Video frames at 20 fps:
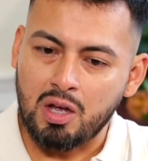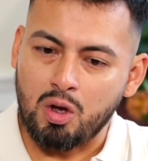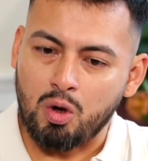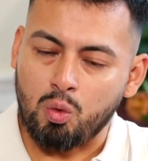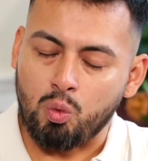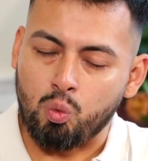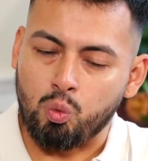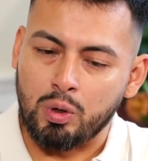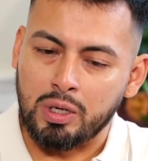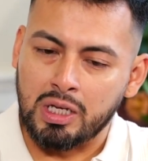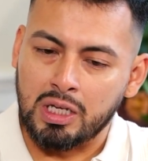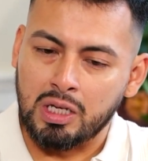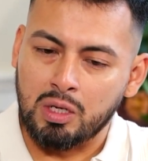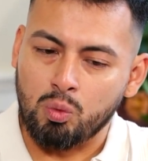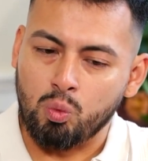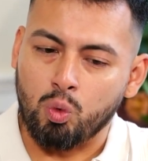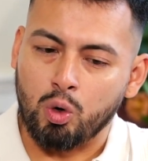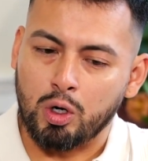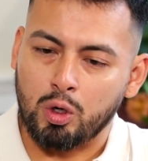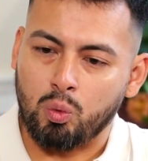we
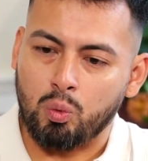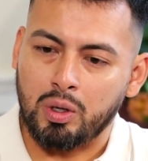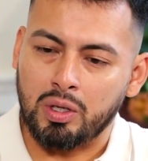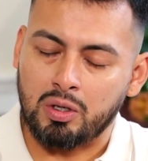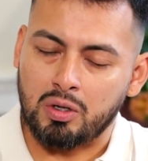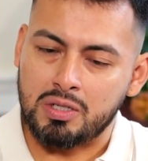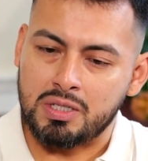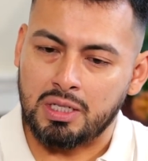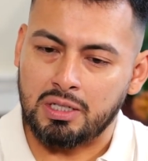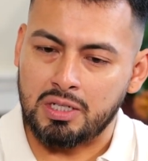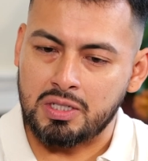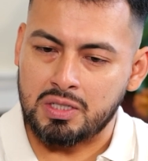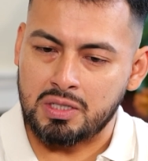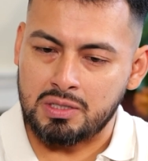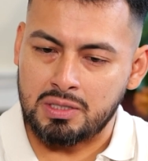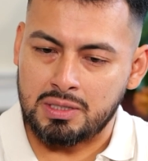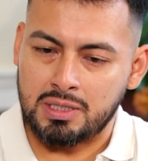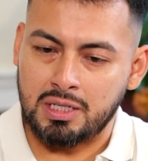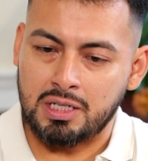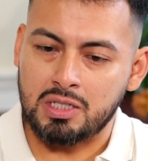work with our
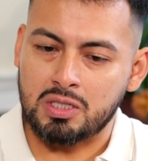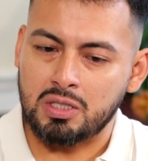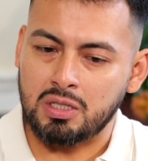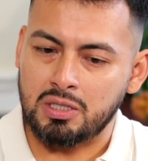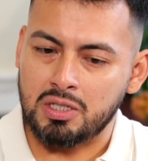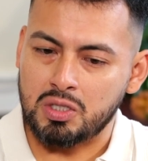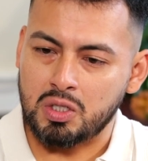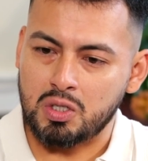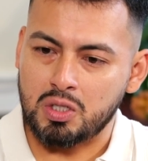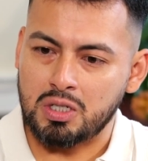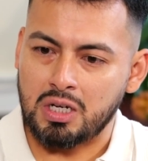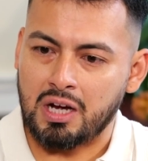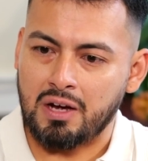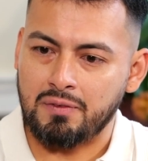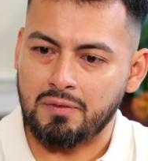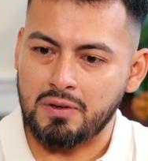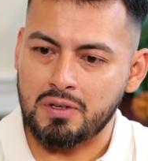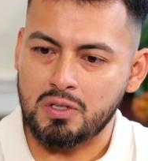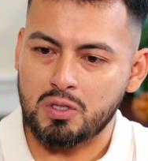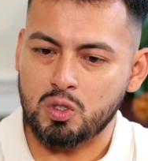city solicitor's
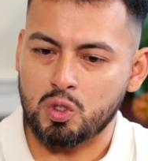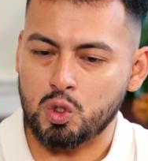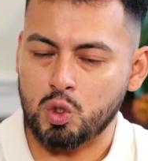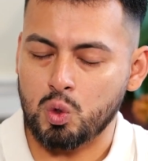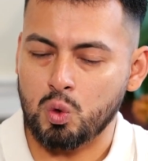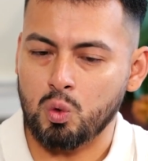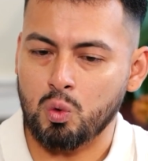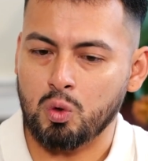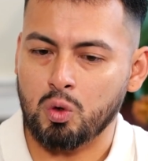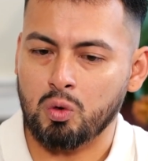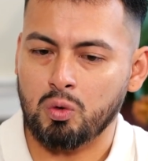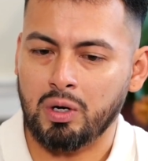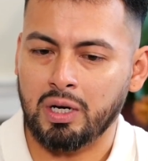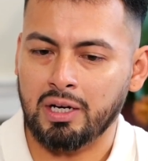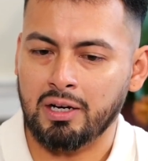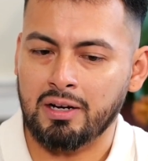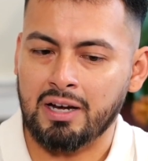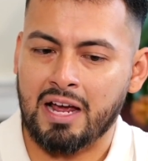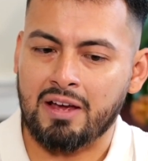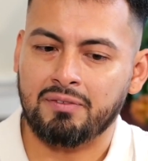office to
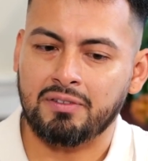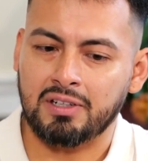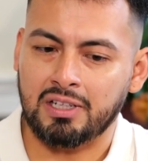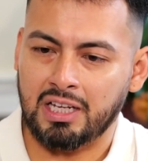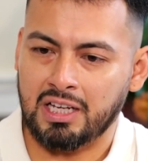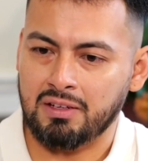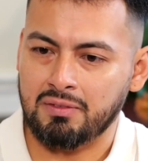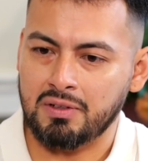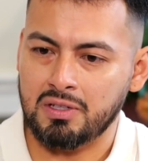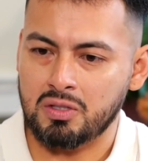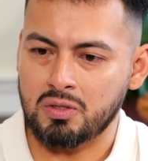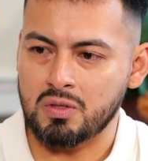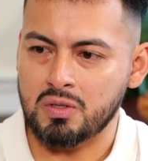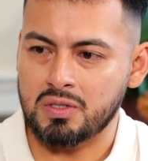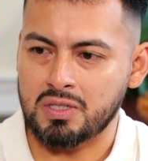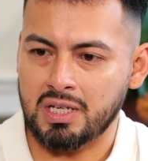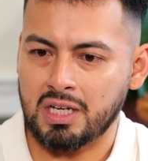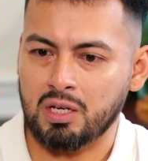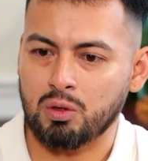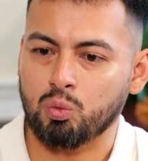create an affidavit to
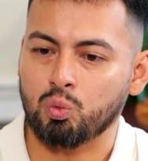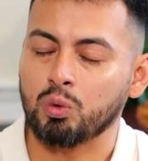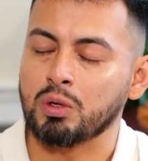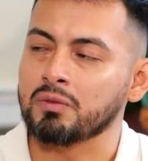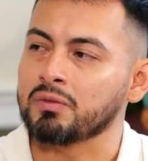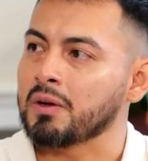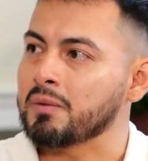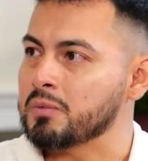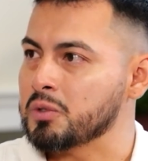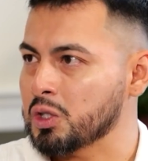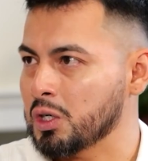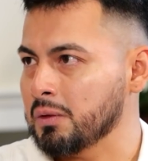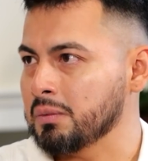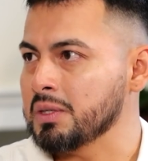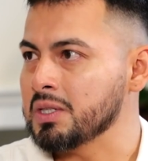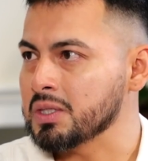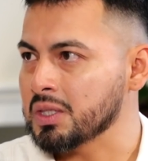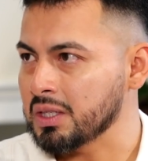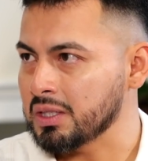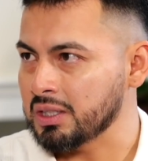say we've observed
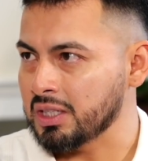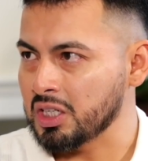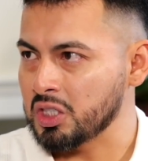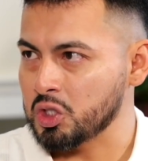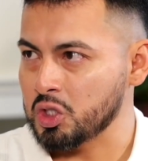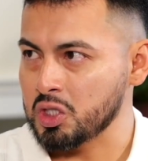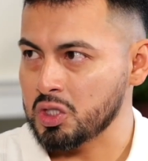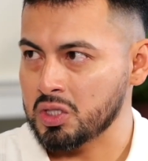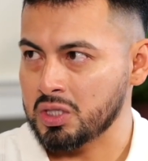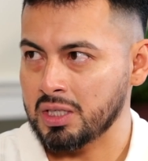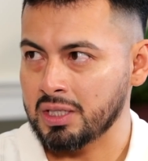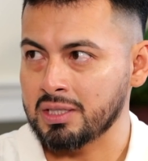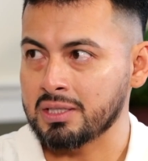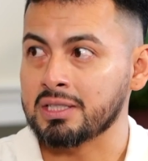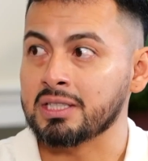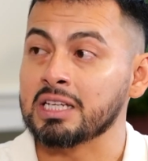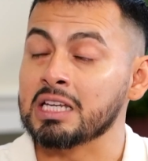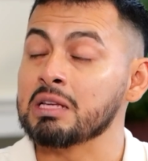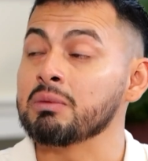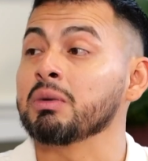these conditions
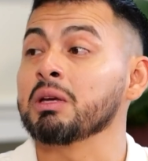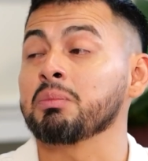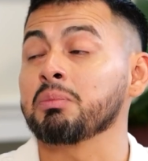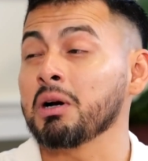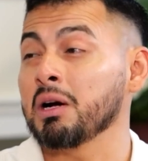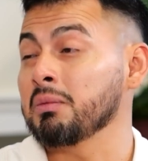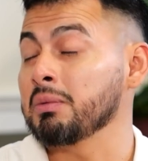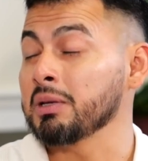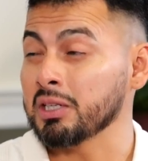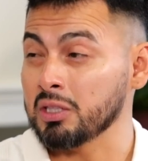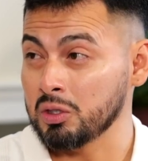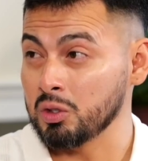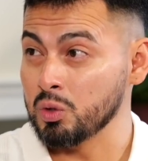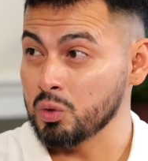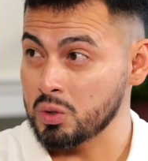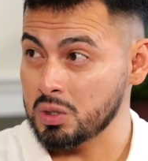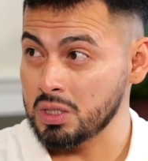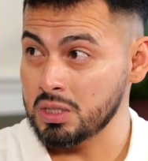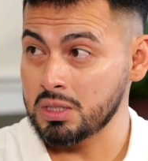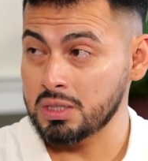that deem a public
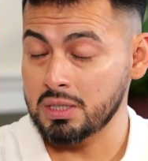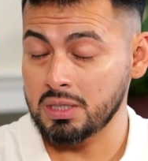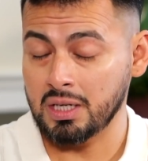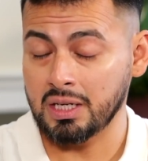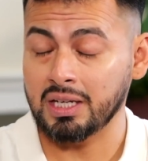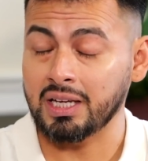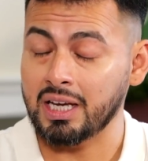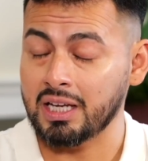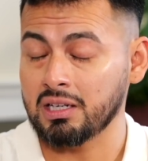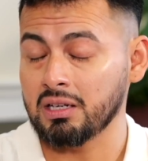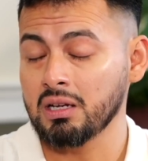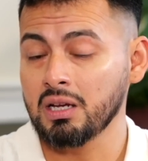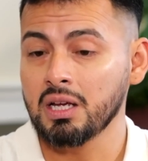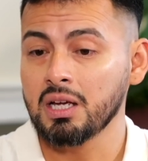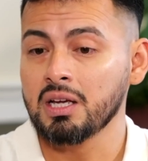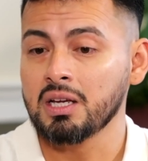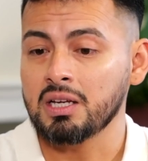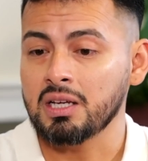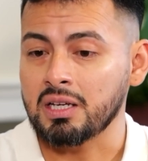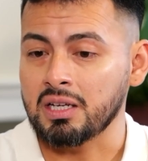nuisance. Again,
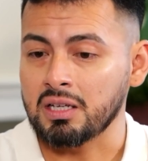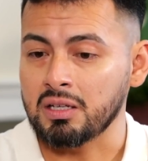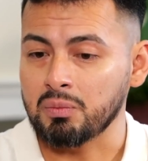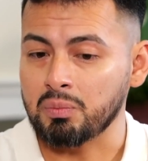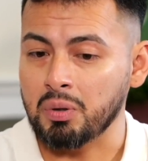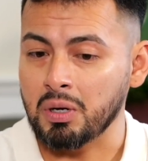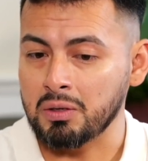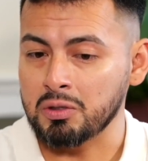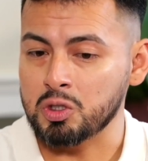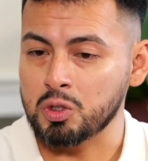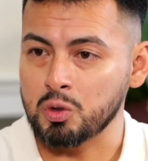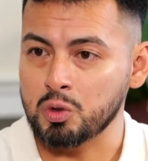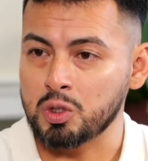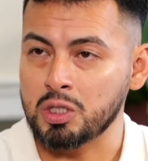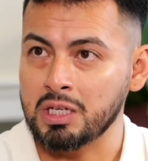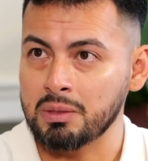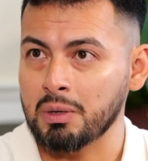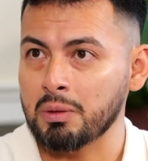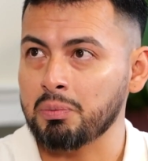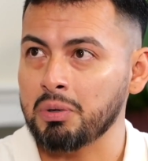to
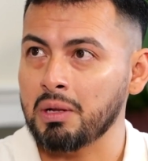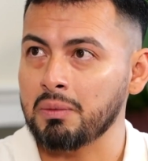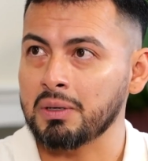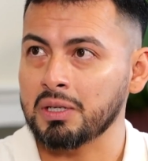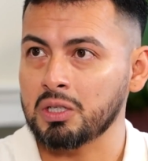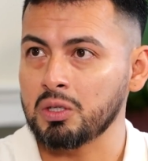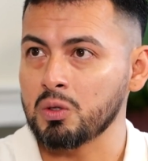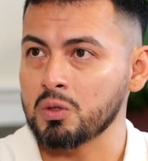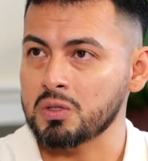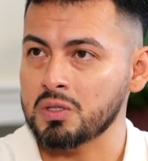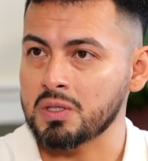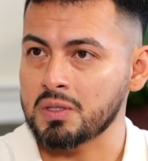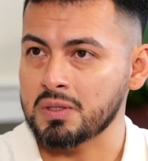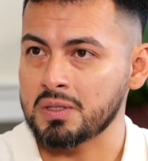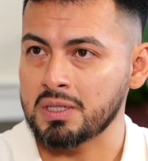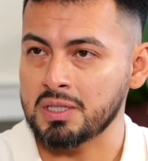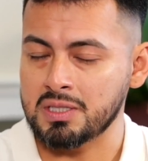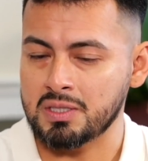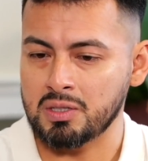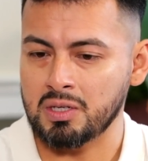deem a public nuisance
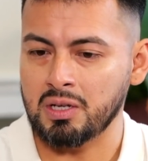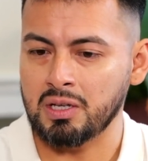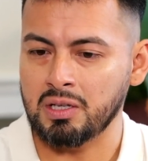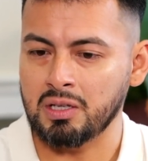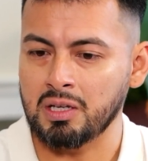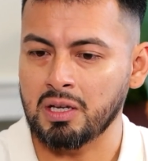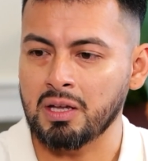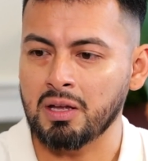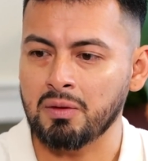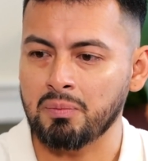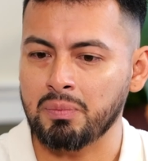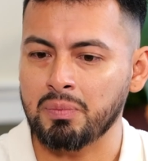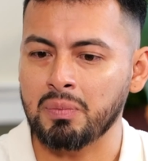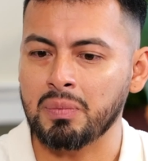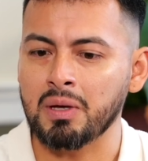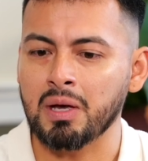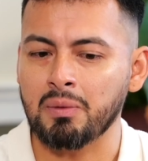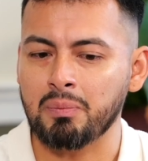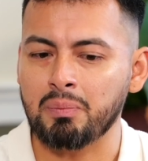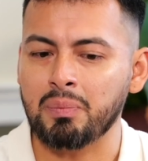is
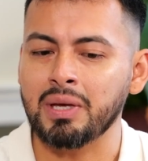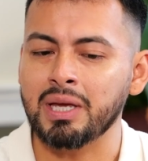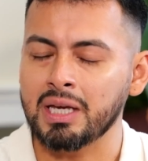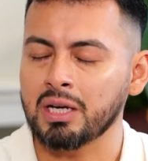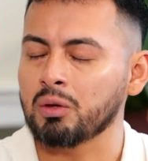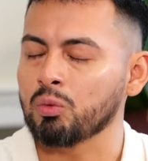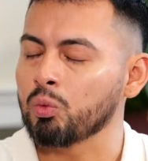a big